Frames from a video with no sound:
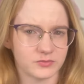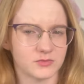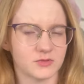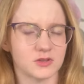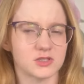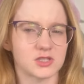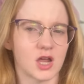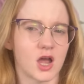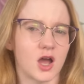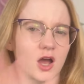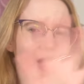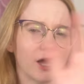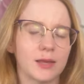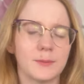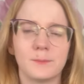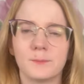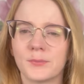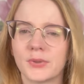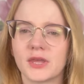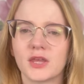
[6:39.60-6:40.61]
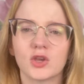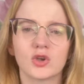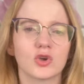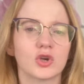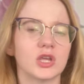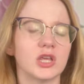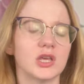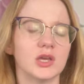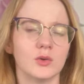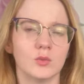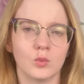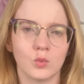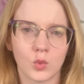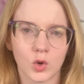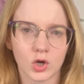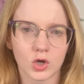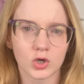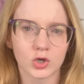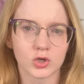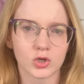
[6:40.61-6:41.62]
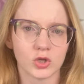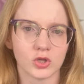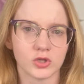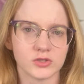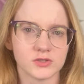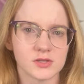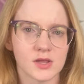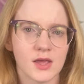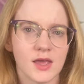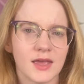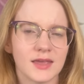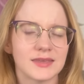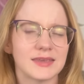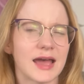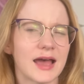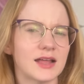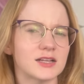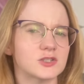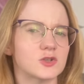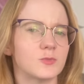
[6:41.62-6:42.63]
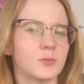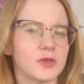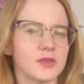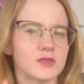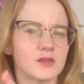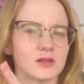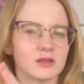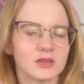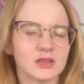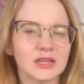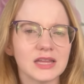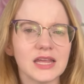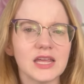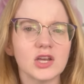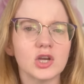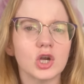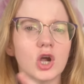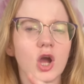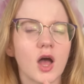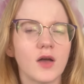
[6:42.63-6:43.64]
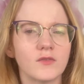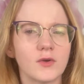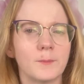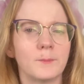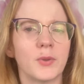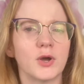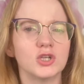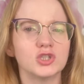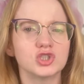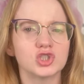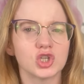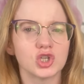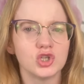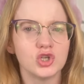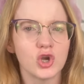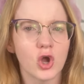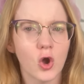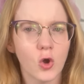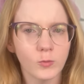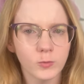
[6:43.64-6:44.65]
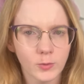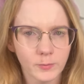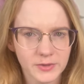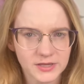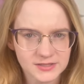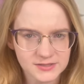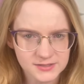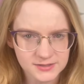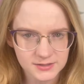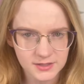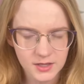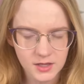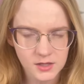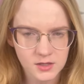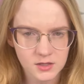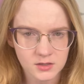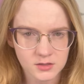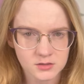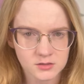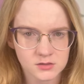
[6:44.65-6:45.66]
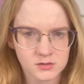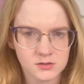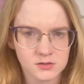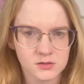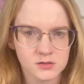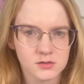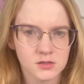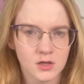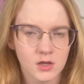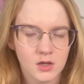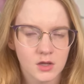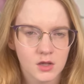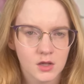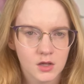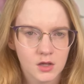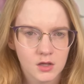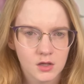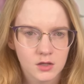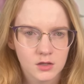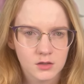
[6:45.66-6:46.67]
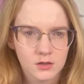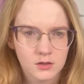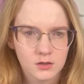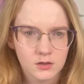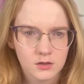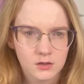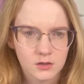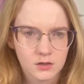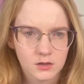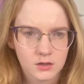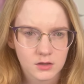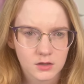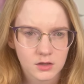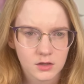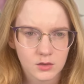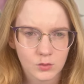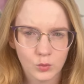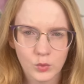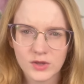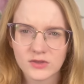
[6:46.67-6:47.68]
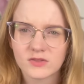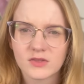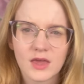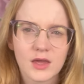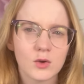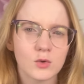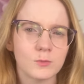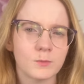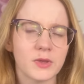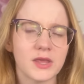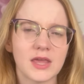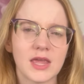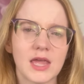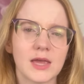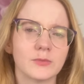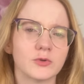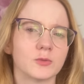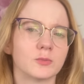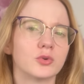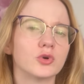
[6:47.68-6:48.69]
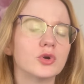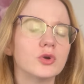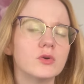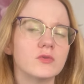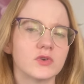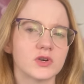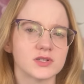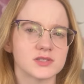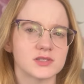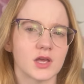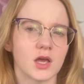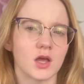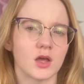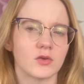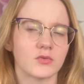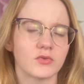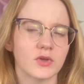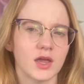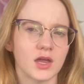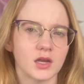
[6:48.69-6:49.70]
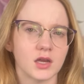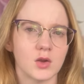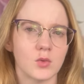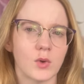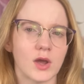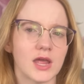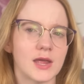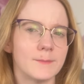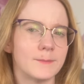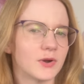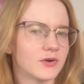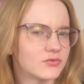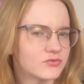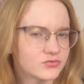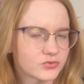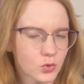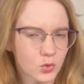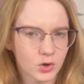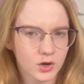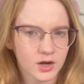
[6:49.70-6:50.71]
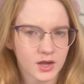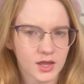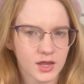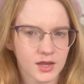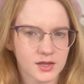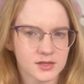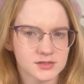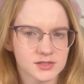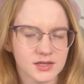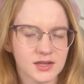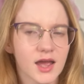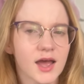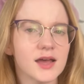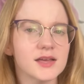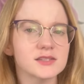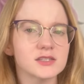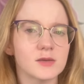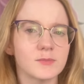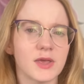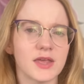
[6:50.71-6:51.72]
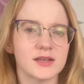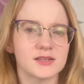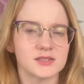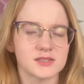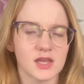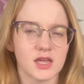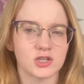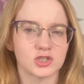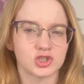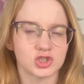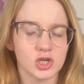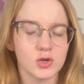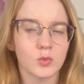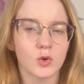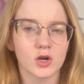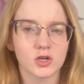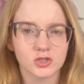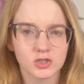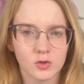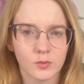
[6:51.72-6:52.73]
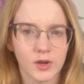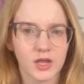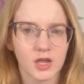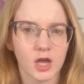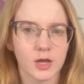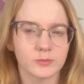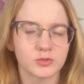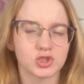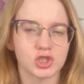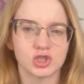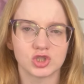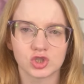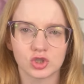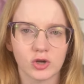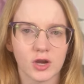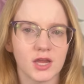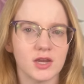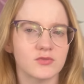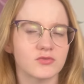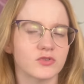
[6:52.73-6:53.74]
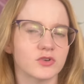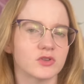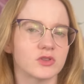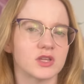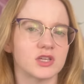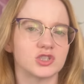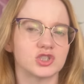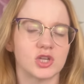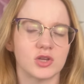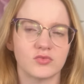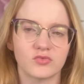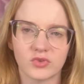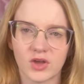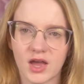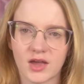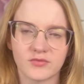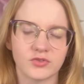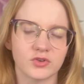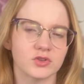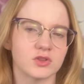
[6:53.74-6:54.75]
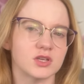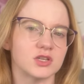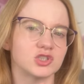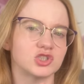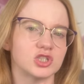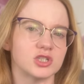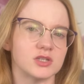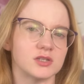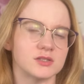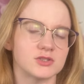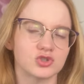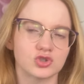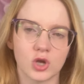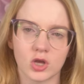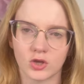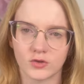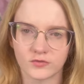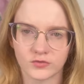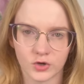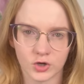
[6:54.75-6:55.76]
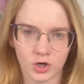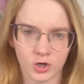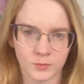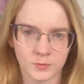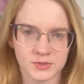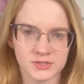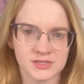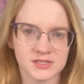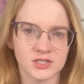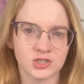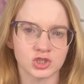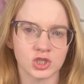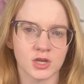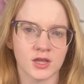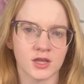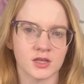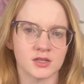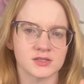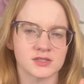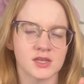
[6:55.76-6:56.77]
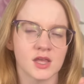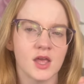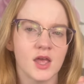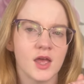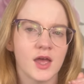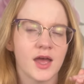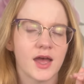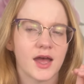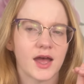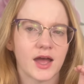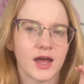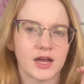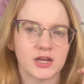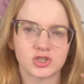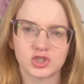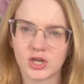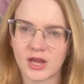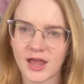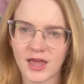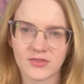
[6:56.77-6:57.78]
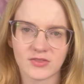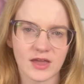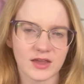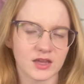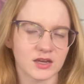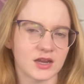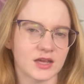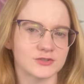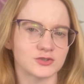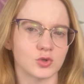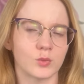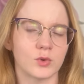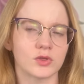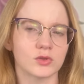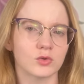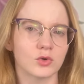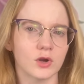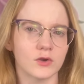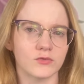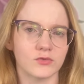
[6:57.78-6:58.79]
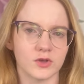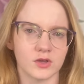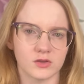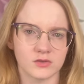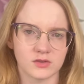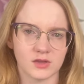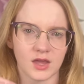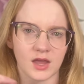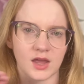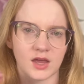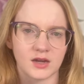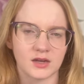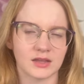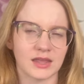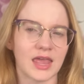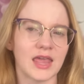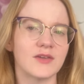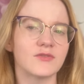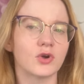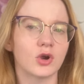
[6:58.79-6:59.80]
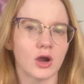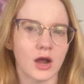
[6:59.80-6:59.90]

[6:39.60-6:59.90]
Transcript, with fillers: time period world got to be the leader of a bunch of noblemen's kids without being able to prove herself anyway beforehand. Like Casca makes sense. She worked her way up. She trained for this. She fought for this. She struggled for her positionings. Uh, she had that connection with Griffith and gave her